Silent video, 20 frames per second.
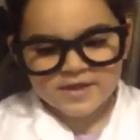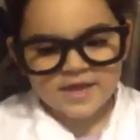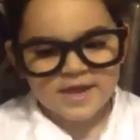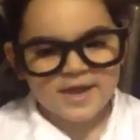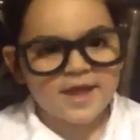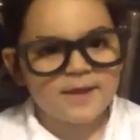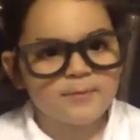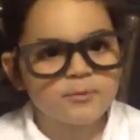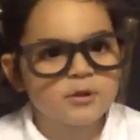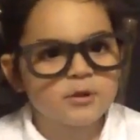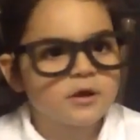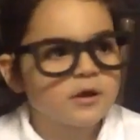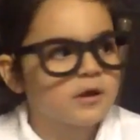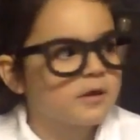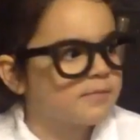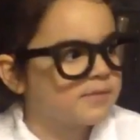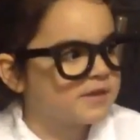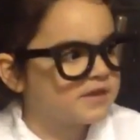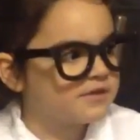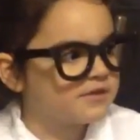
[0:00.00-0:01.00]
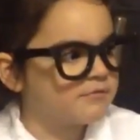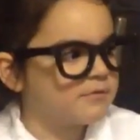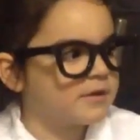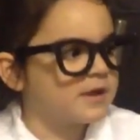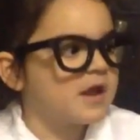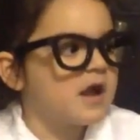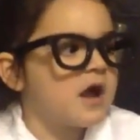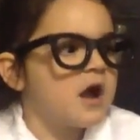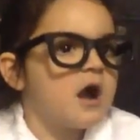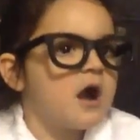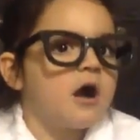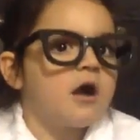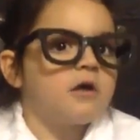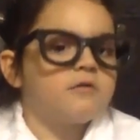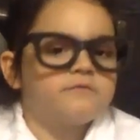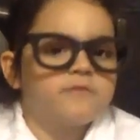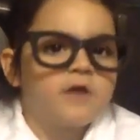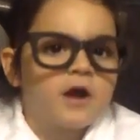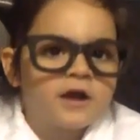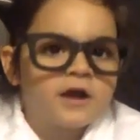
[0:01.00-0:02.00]
Today we're going to be doing
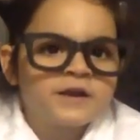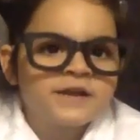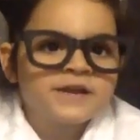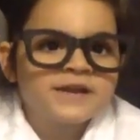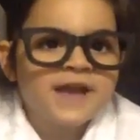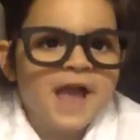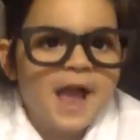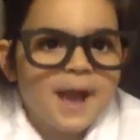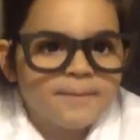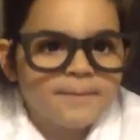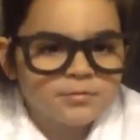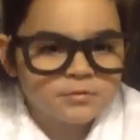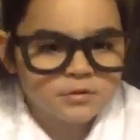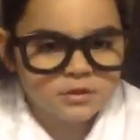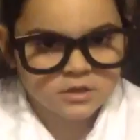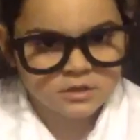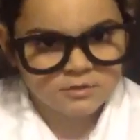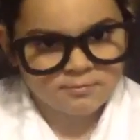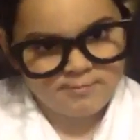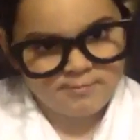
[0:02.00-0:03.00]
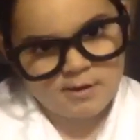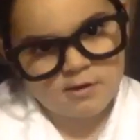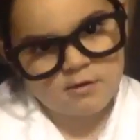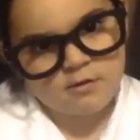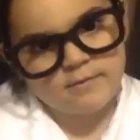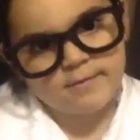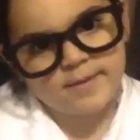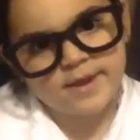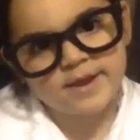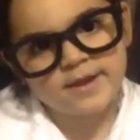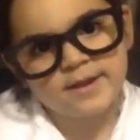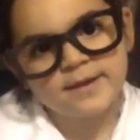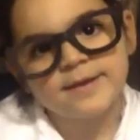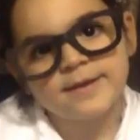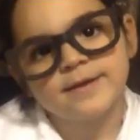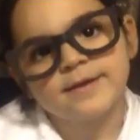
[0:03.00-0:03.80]
a rounding apple experiment.